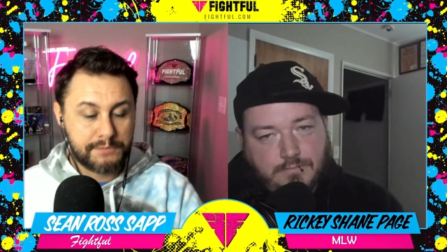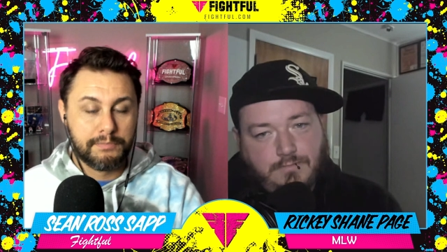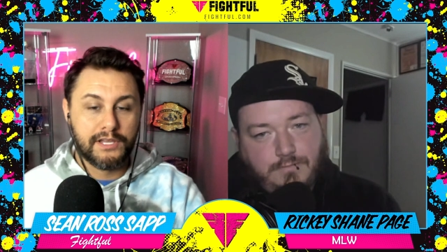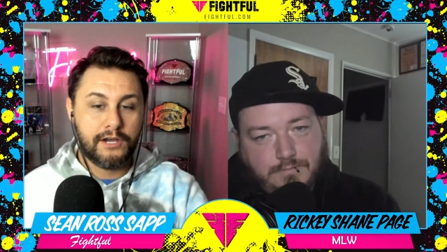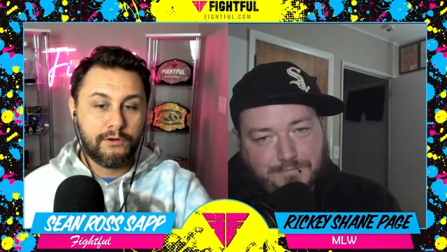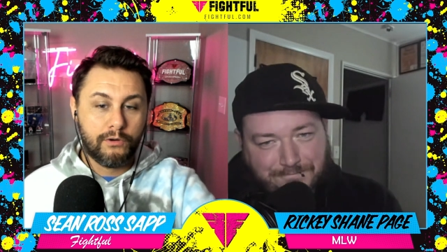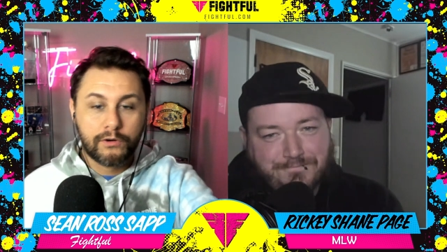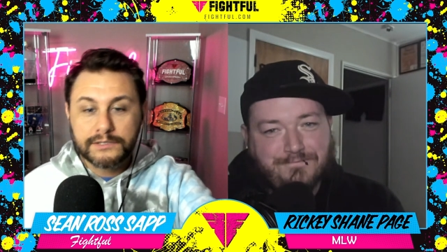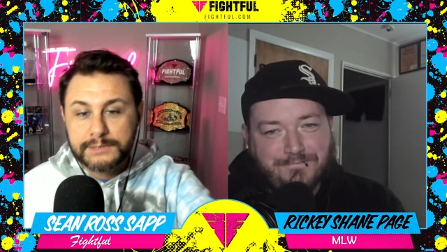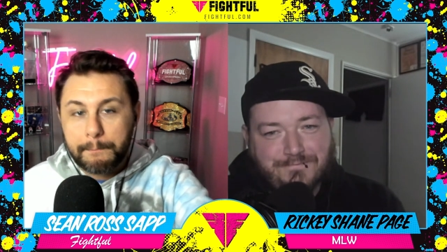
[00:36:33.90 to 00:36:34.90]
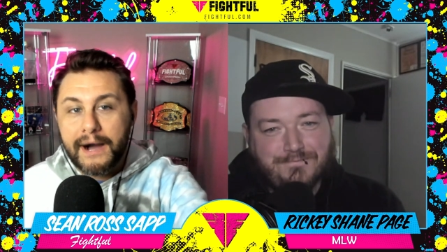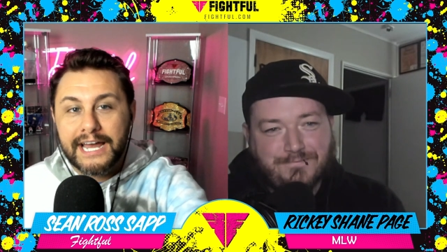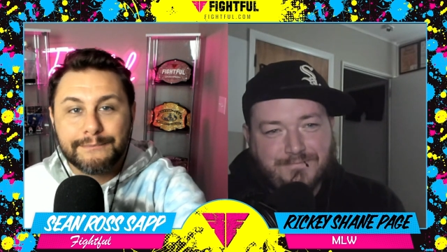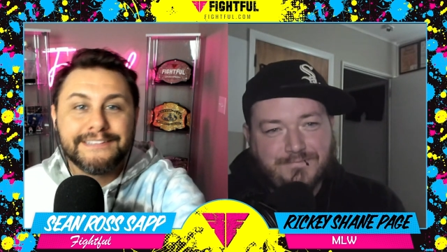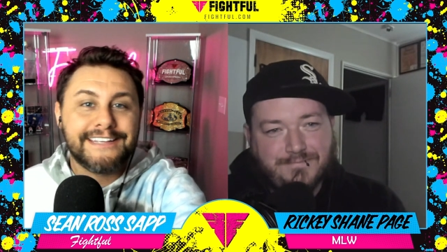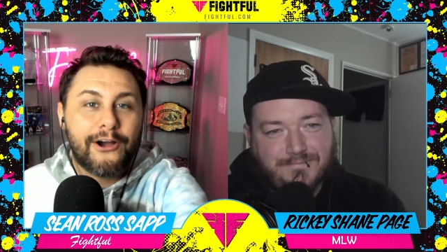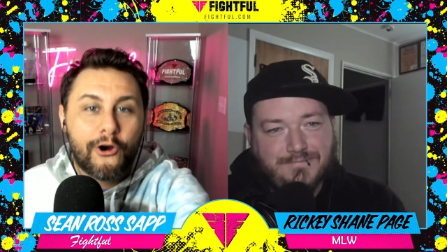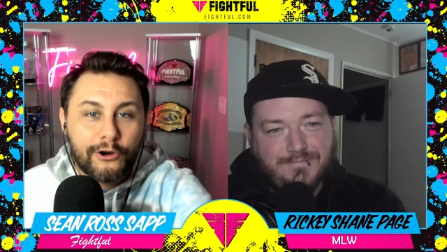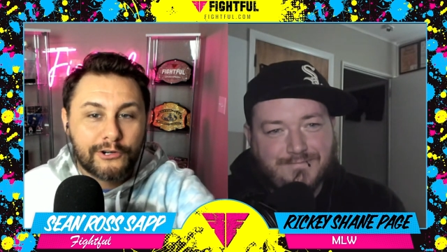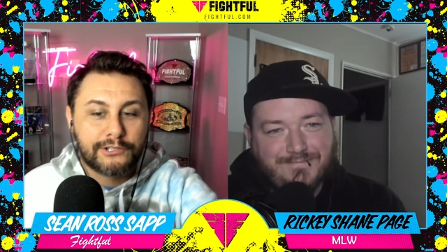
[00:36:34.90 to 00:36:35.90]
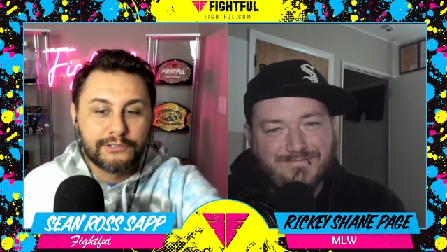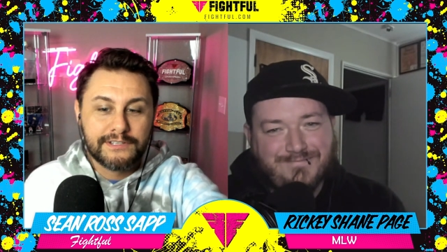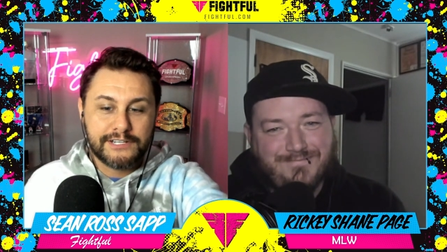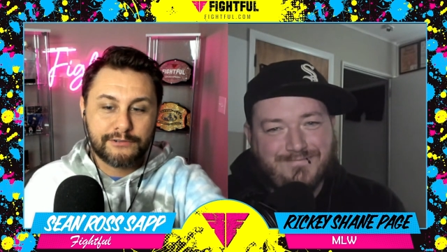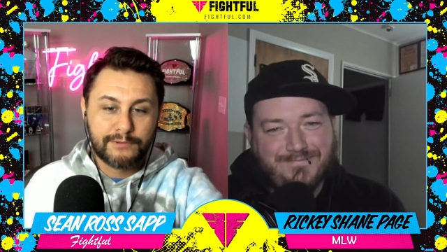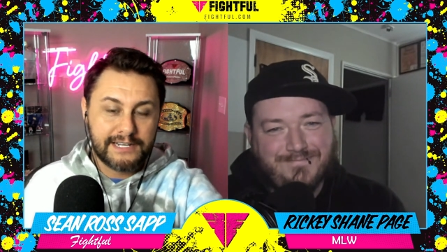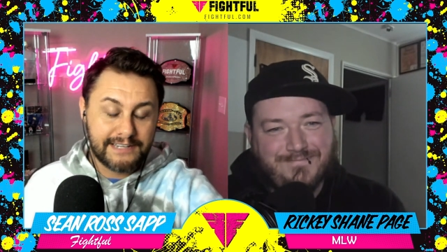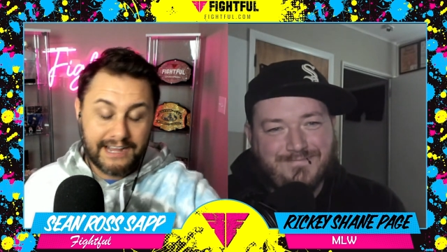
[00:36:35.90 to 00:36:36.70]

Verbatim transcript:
Speaker 1: below or at the bottom of the article that you're reading.